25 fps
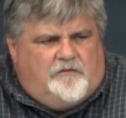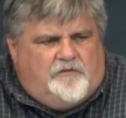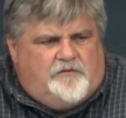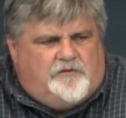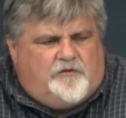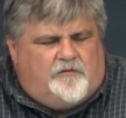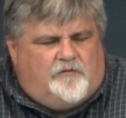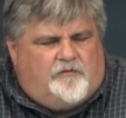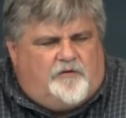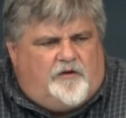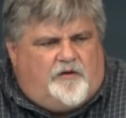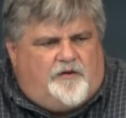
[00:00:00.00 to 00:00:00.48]

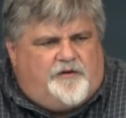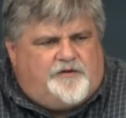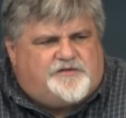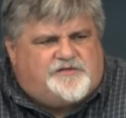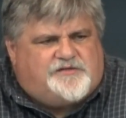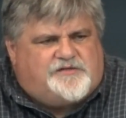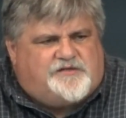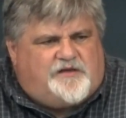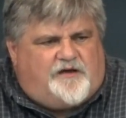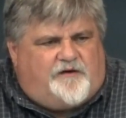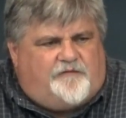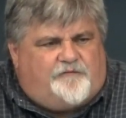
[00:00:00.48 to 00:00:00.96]
doing all this
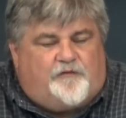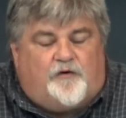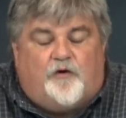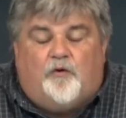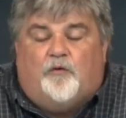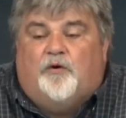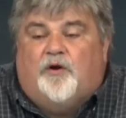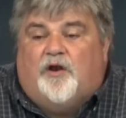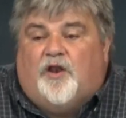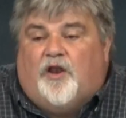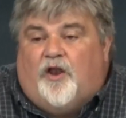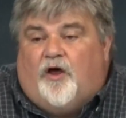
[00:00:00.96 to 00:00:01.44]
stuff,
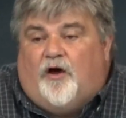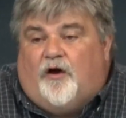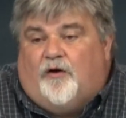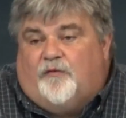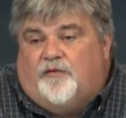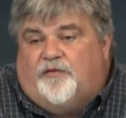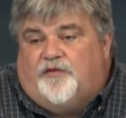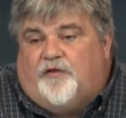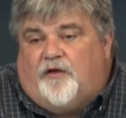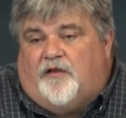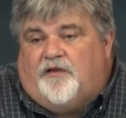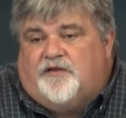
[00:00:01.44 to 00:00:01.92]
going along
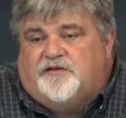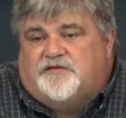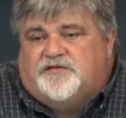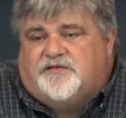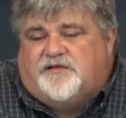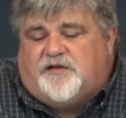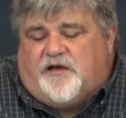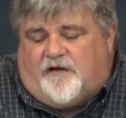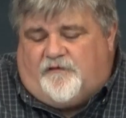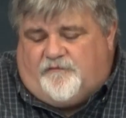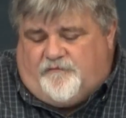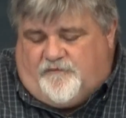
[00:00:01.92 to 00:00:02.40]
with all this
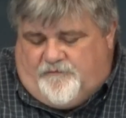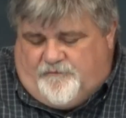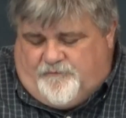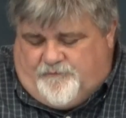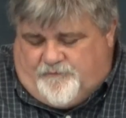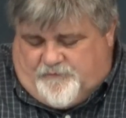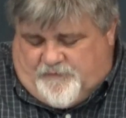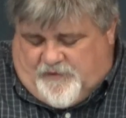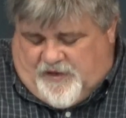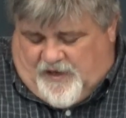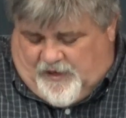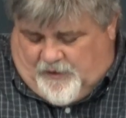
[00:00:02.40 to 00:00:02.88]
stuff.
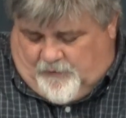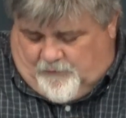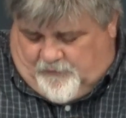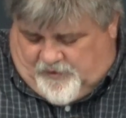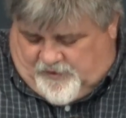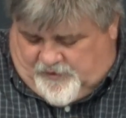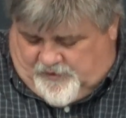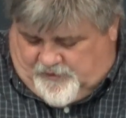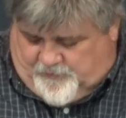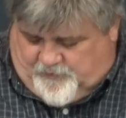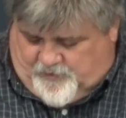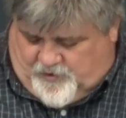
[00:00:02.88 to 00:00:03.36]

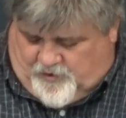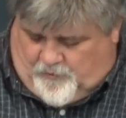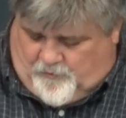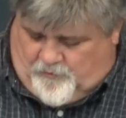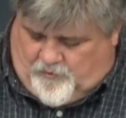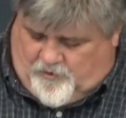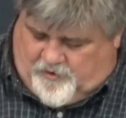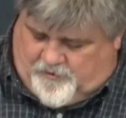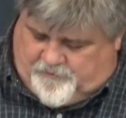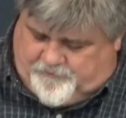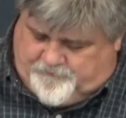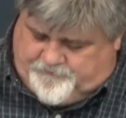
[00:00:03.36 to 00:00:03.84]
Anyway, let me go
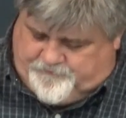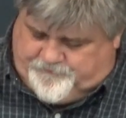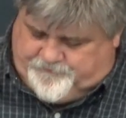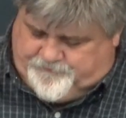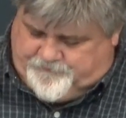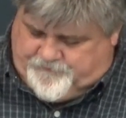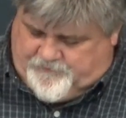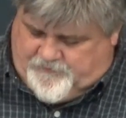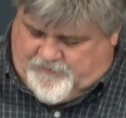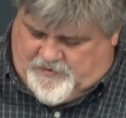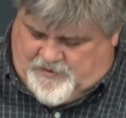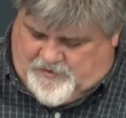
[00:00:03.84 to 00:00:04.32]
on.
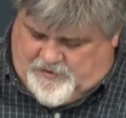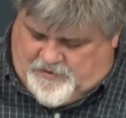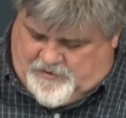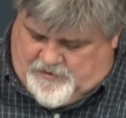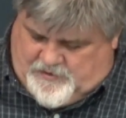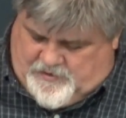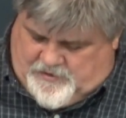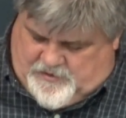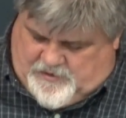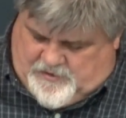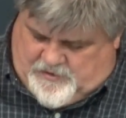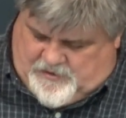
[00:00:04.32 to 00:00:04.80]

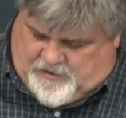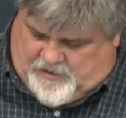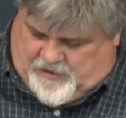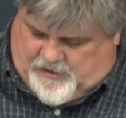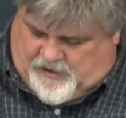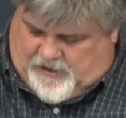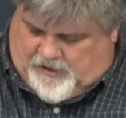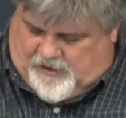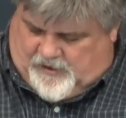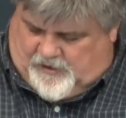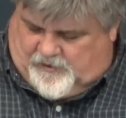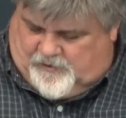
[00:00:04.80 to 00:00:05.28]

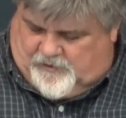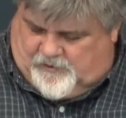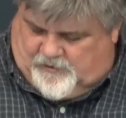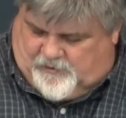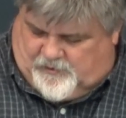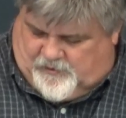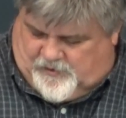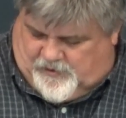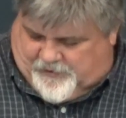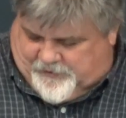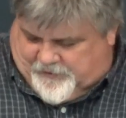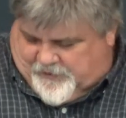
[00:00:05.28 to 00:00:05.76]
Uh,
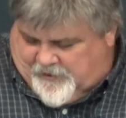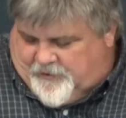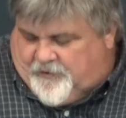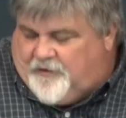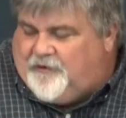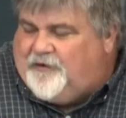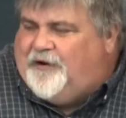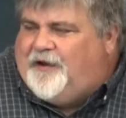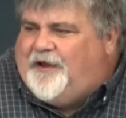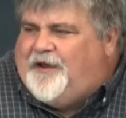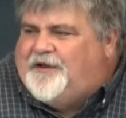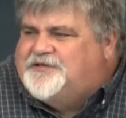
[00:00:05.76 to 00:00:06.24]

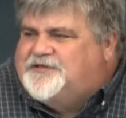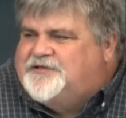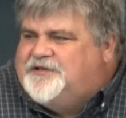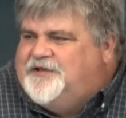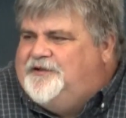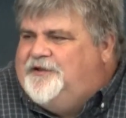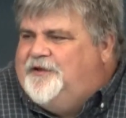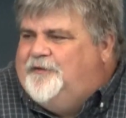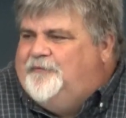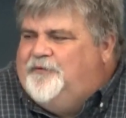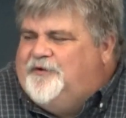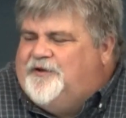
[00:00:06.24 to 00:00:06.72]
another
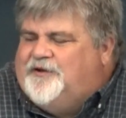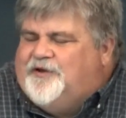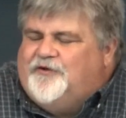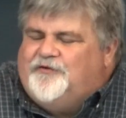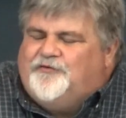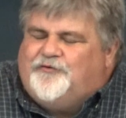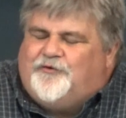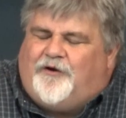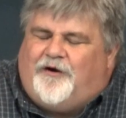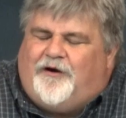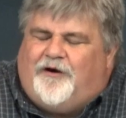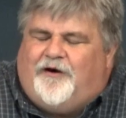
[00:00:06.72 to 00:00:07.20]
lesson that we can
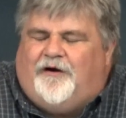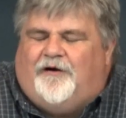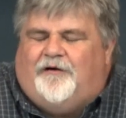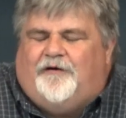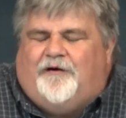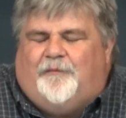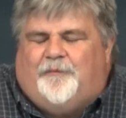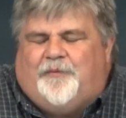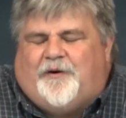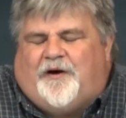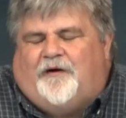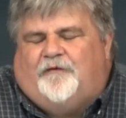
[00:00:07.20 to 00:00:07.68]
draw
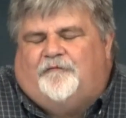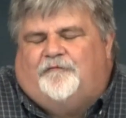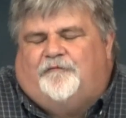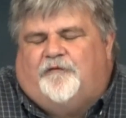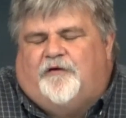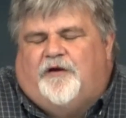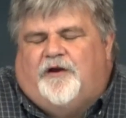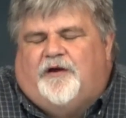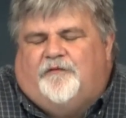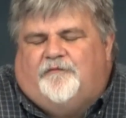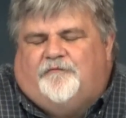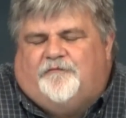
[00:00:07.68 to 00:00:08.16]
about
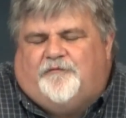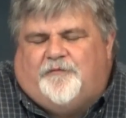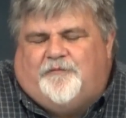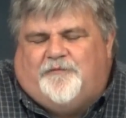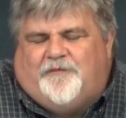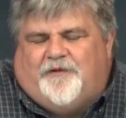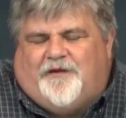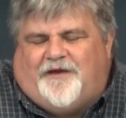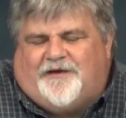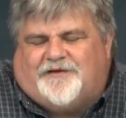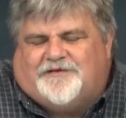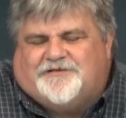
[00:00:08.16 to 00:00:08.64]
freedom
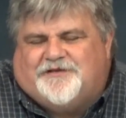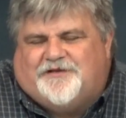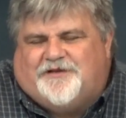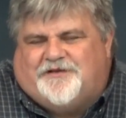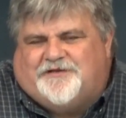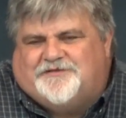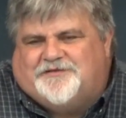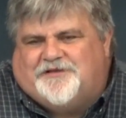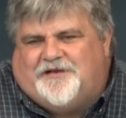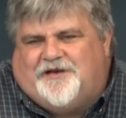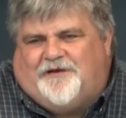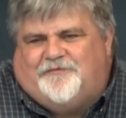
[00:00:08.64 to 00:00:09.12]
from
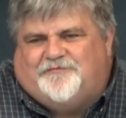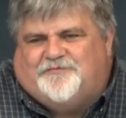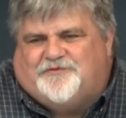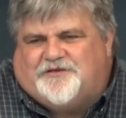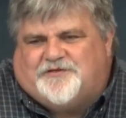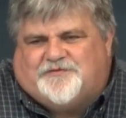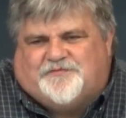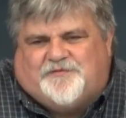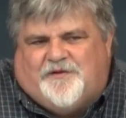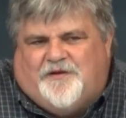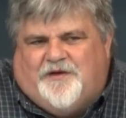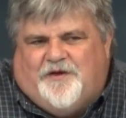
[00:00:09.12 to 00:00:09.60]
Exodus, that I'm
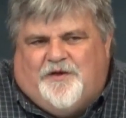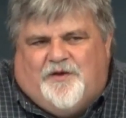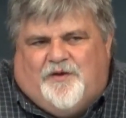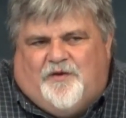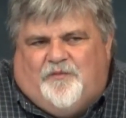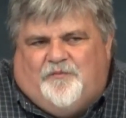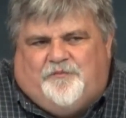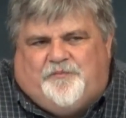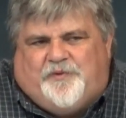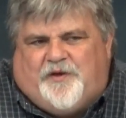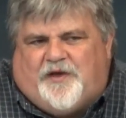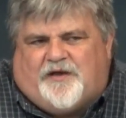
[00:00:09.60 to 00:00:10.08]
just
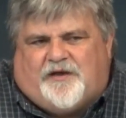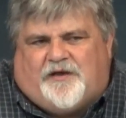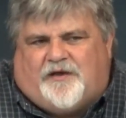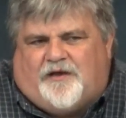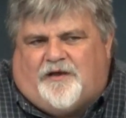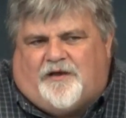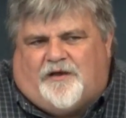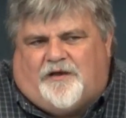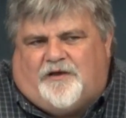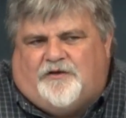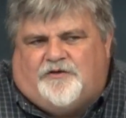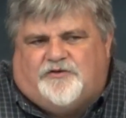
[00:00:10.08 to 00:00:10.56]

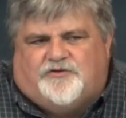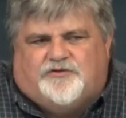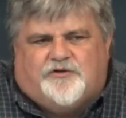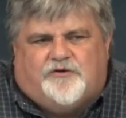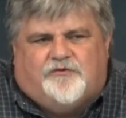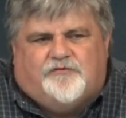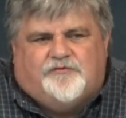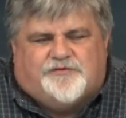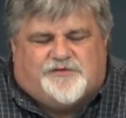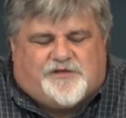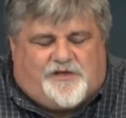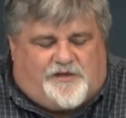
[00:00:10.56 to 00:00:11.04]
picking and
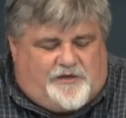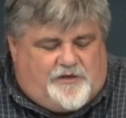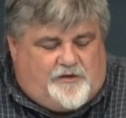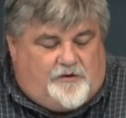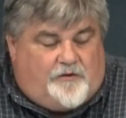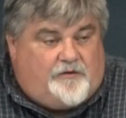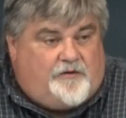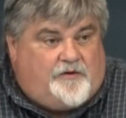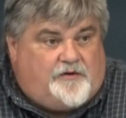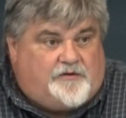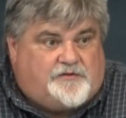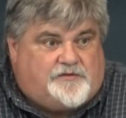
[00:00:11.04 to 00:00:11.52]
choosing
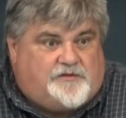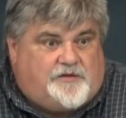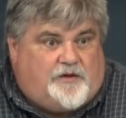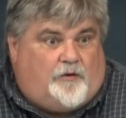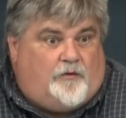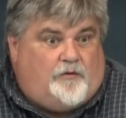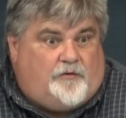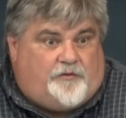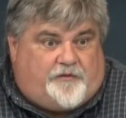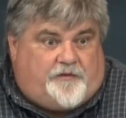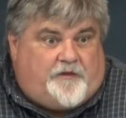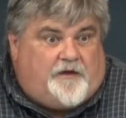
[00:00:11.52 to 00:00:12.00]
here, that's the
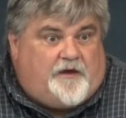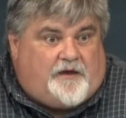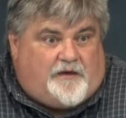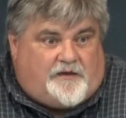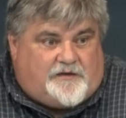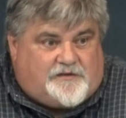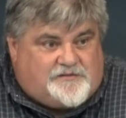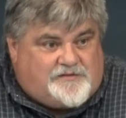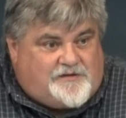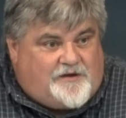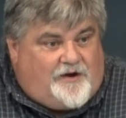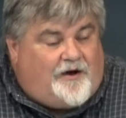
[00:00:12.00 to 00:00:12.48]
whole thing
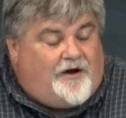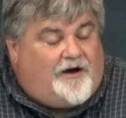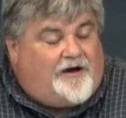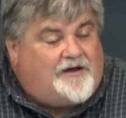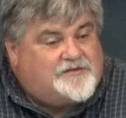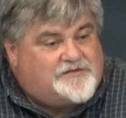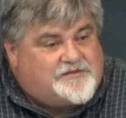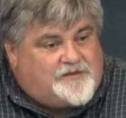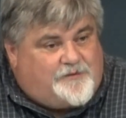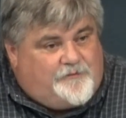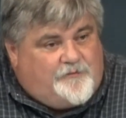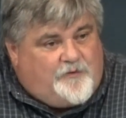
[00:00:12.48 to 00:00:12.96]
is
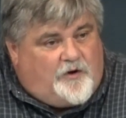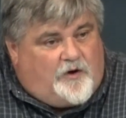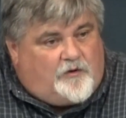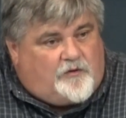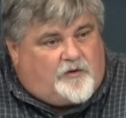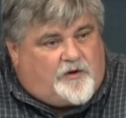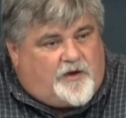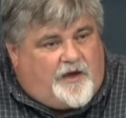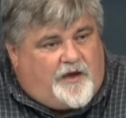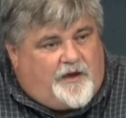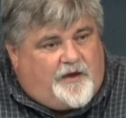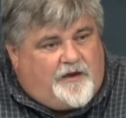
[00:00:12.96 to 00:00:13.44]
awesome,
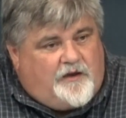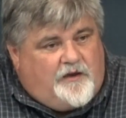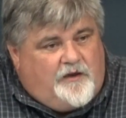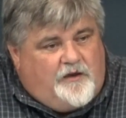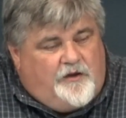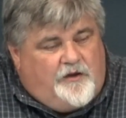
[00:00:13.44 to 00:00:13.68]
okay?